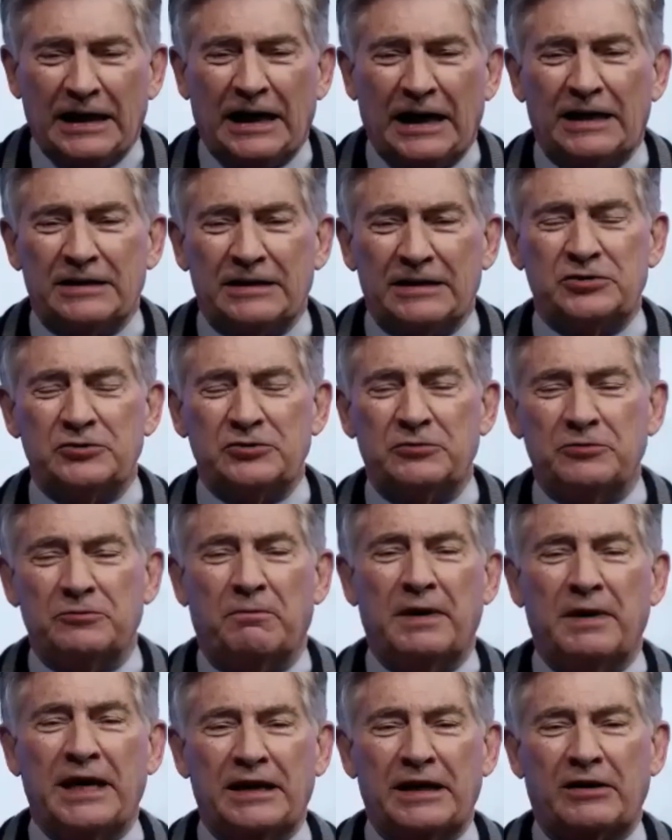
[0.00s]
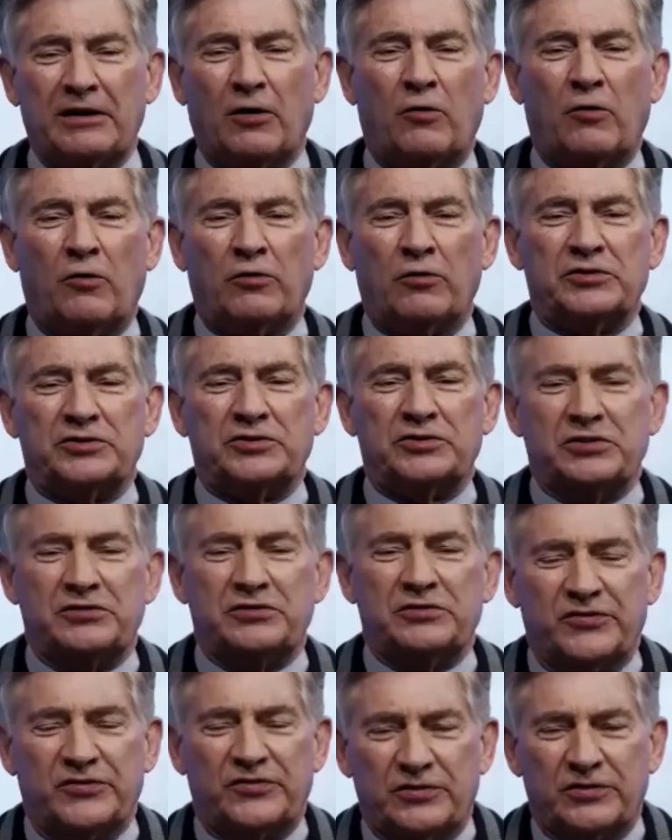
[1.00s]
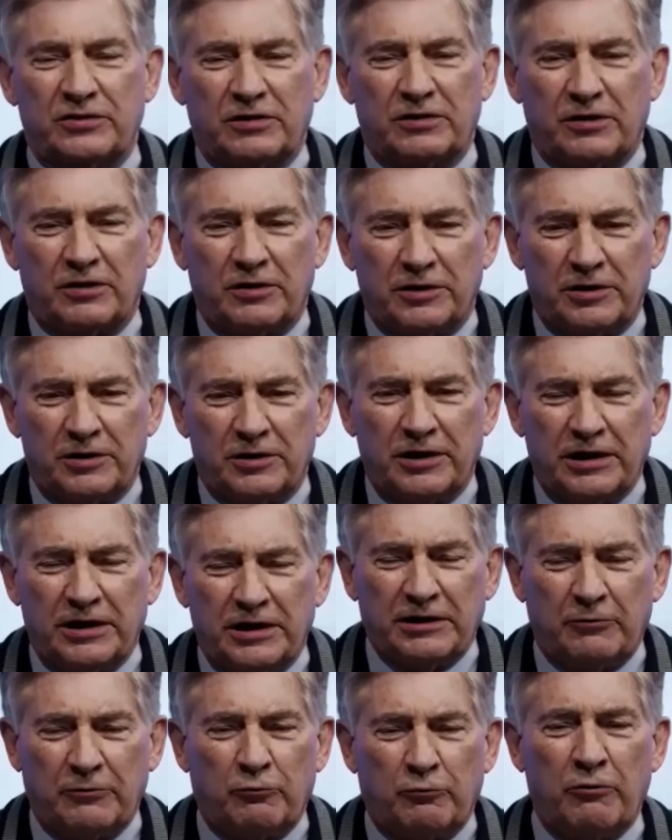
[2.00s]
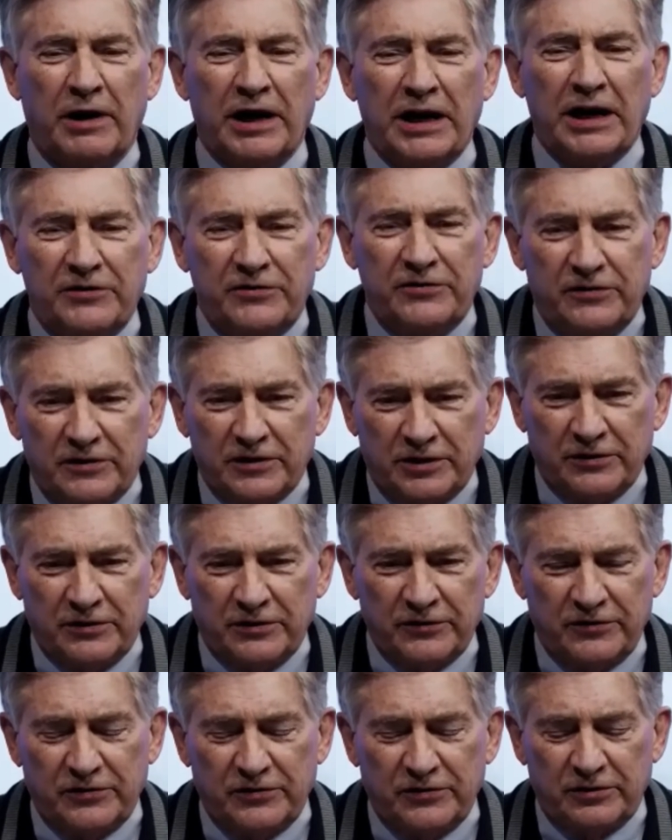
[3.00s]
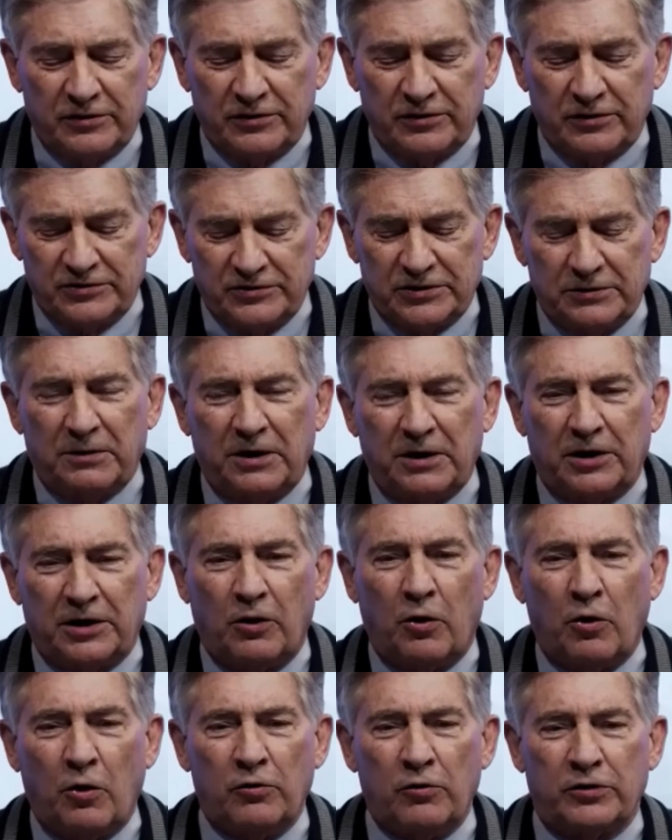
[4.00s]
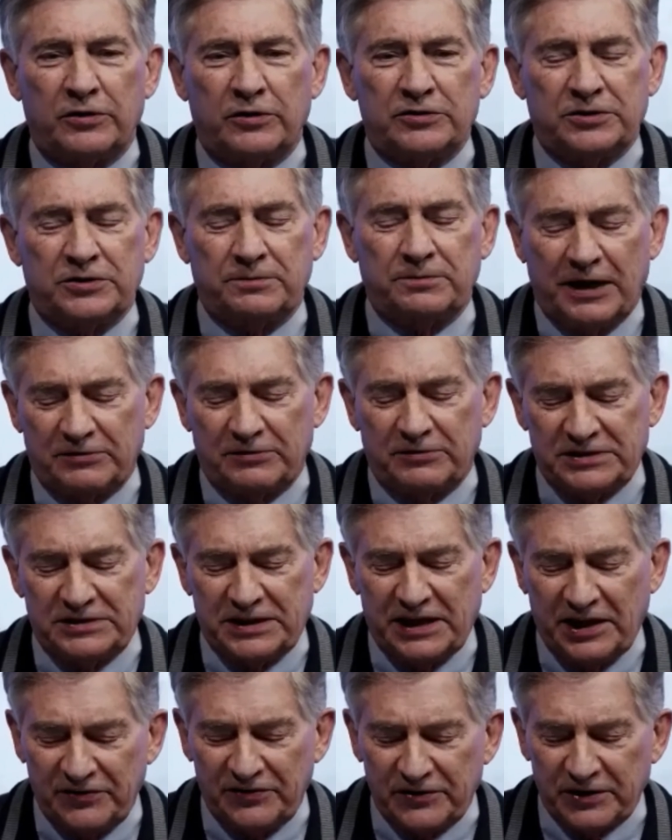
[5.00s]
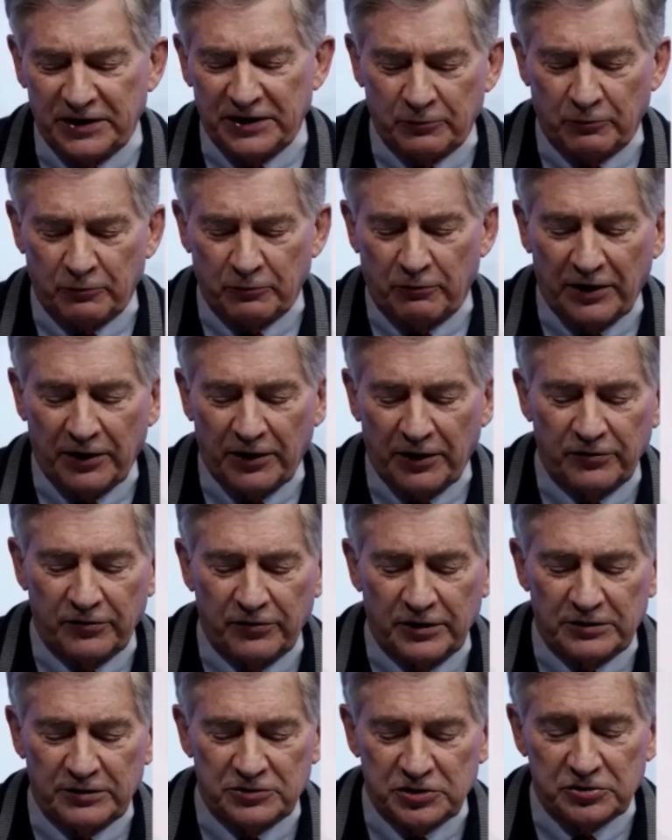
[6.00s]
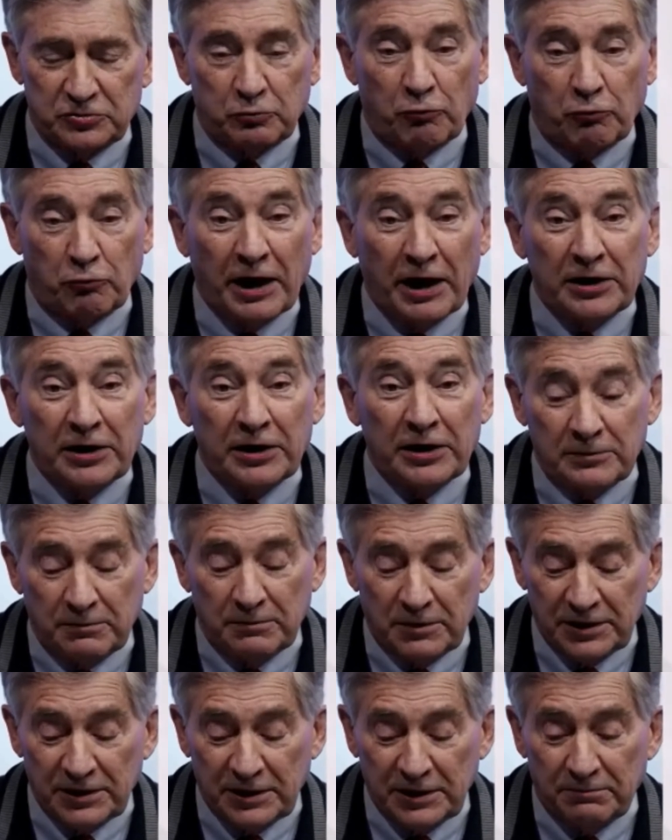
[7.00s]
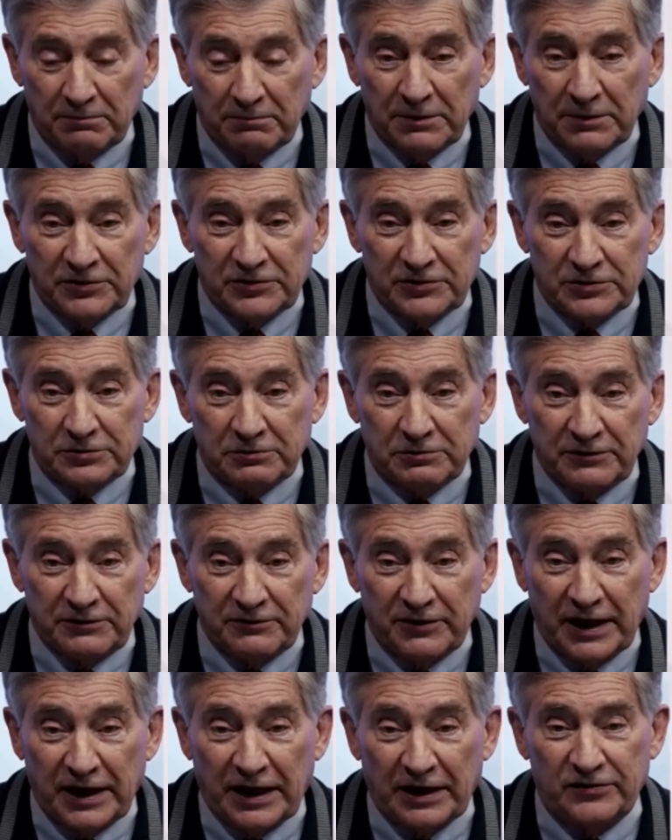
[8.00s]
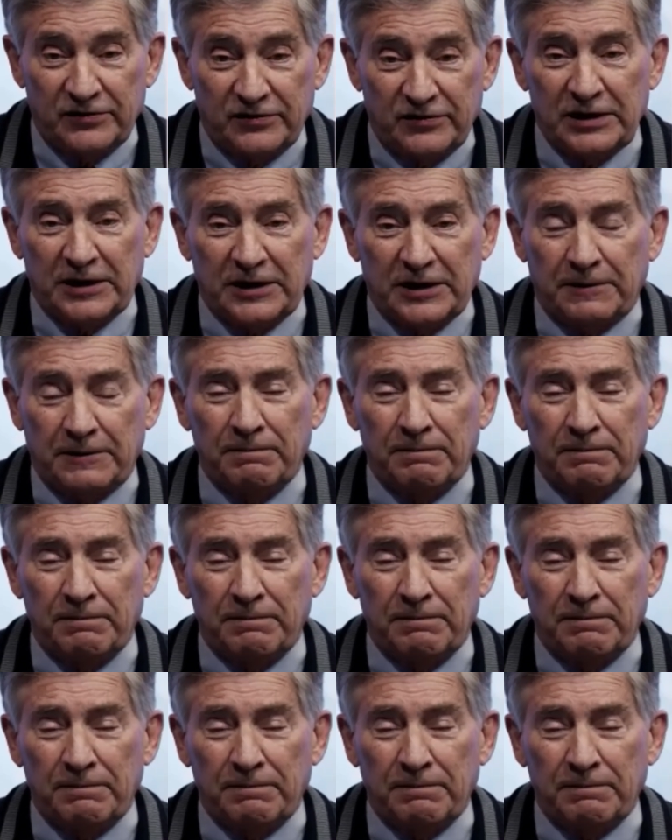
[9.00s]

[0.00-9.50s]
to make owners concerned, raise the concerns among owners about testing rather than just randomly administering vaccine.